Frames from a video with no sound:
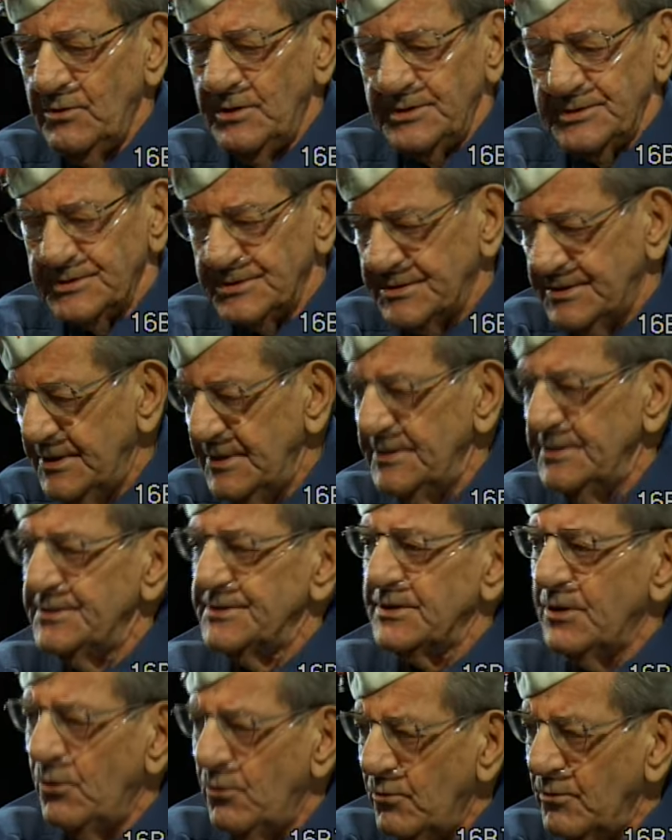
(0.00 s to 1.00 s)
us going.
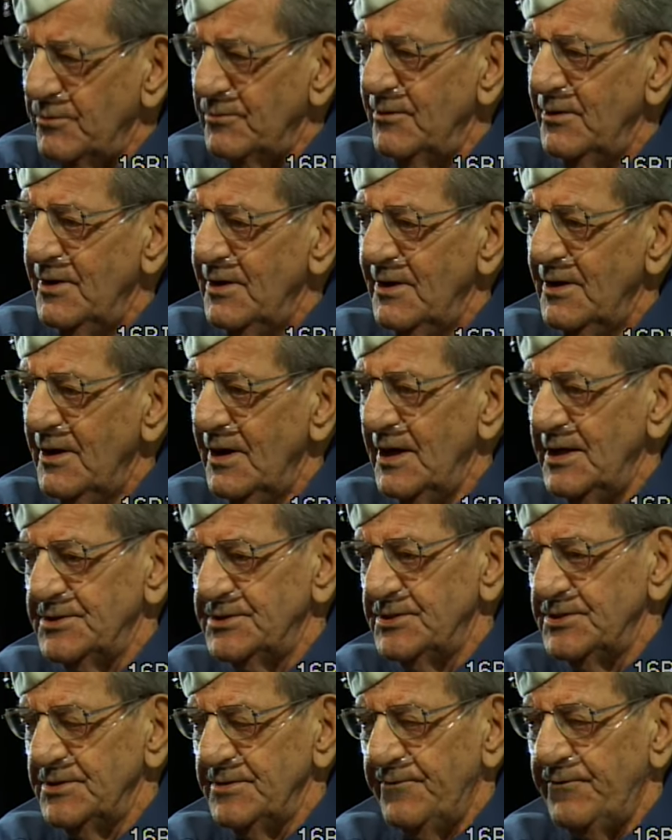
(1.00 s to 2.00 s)
I said, if he
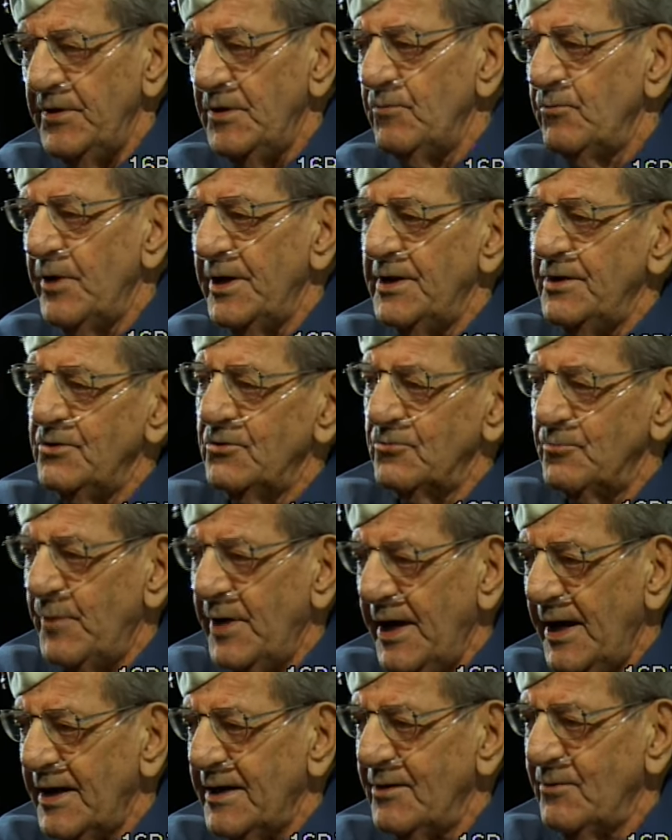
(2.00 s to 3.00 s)
radioed back, well,
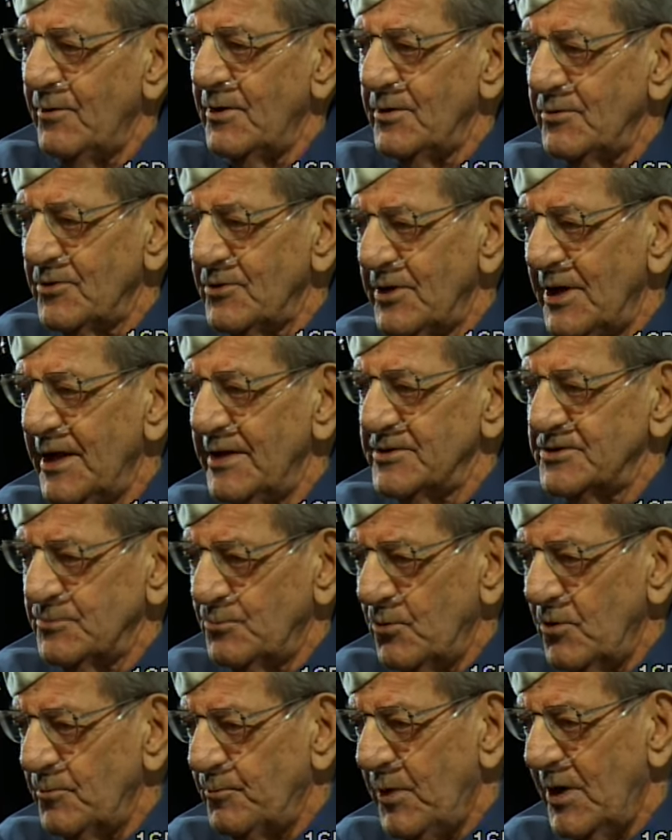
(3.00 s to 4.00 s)
we're going to have some more
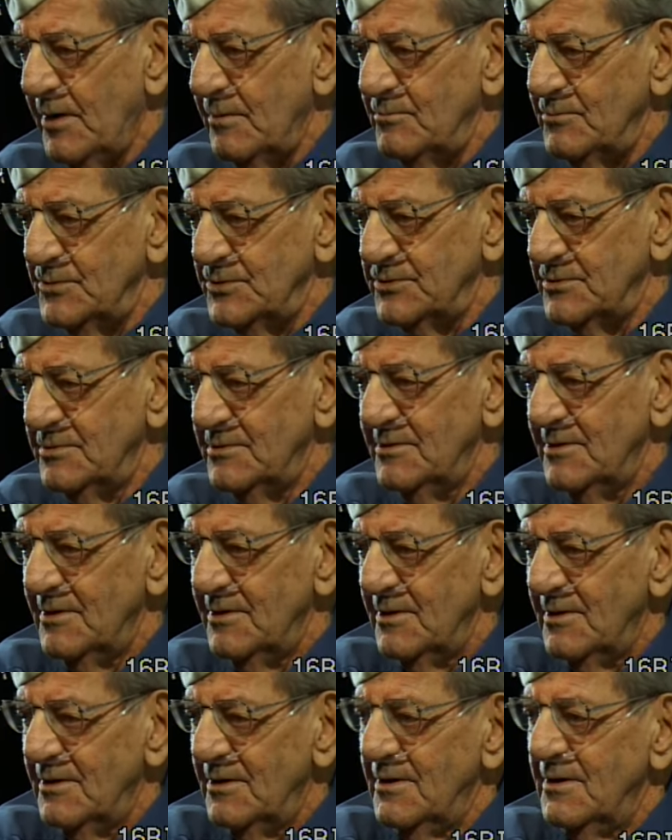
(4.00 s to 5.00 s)
problems.
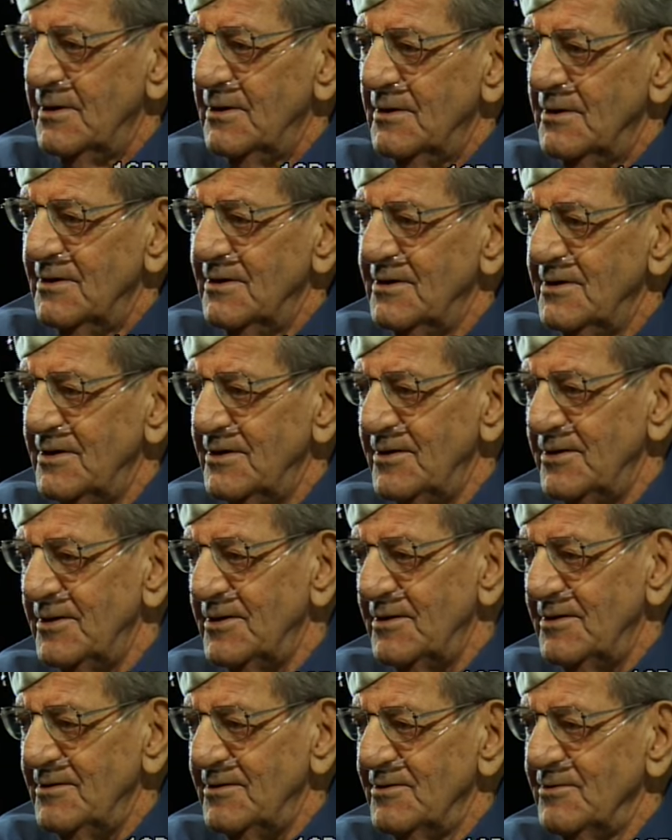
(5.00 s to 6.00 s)
And uh,
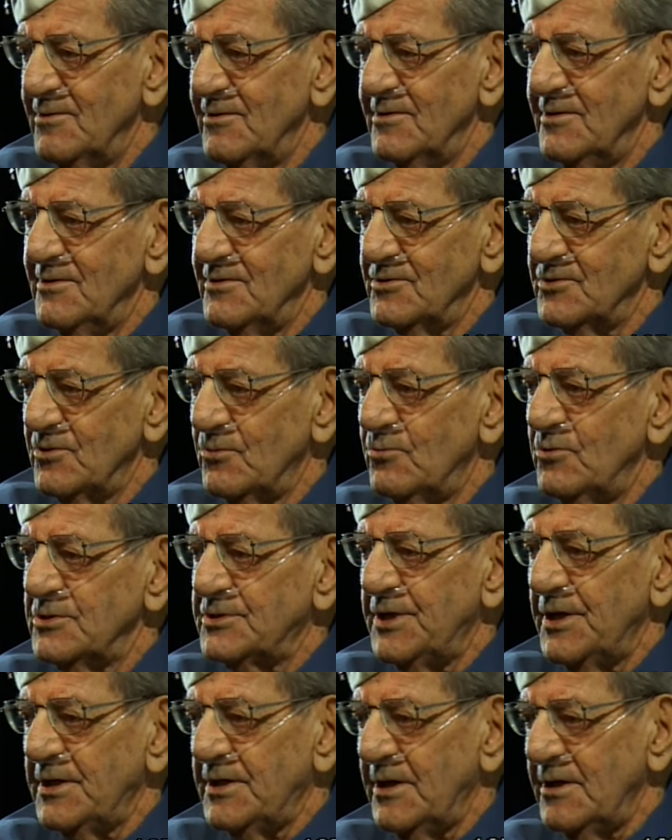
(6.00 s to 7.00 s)
so we'll take care of the
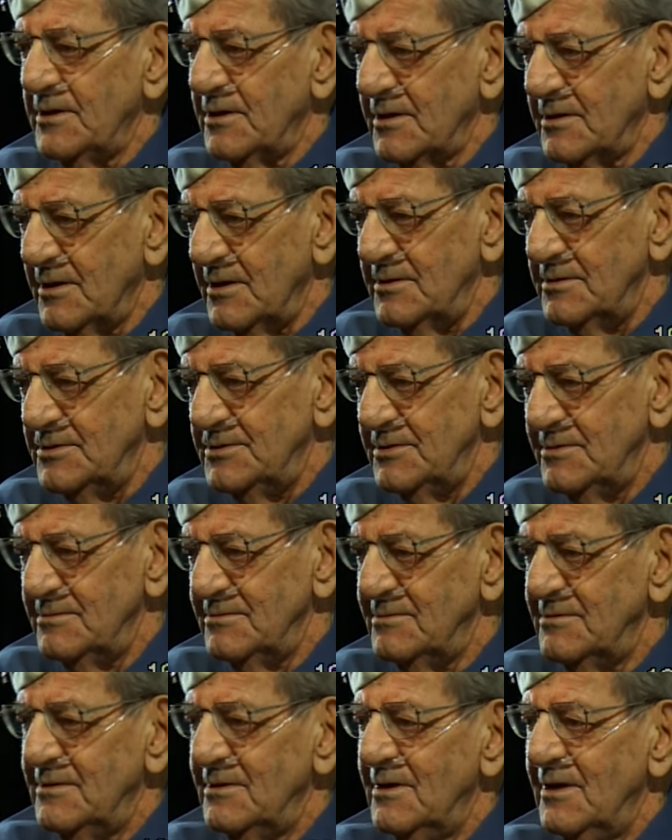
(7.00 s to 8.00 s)
guns.
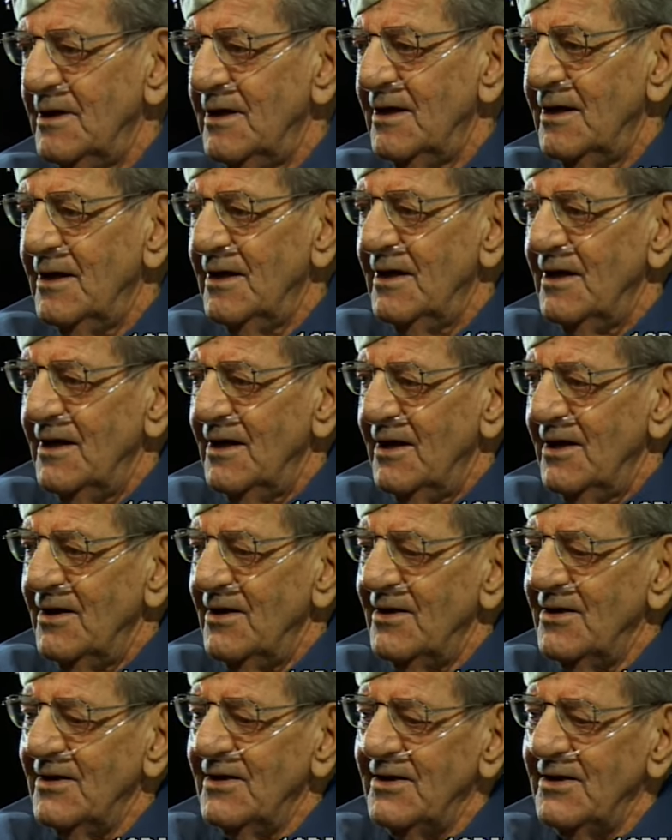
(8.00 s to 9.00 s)
And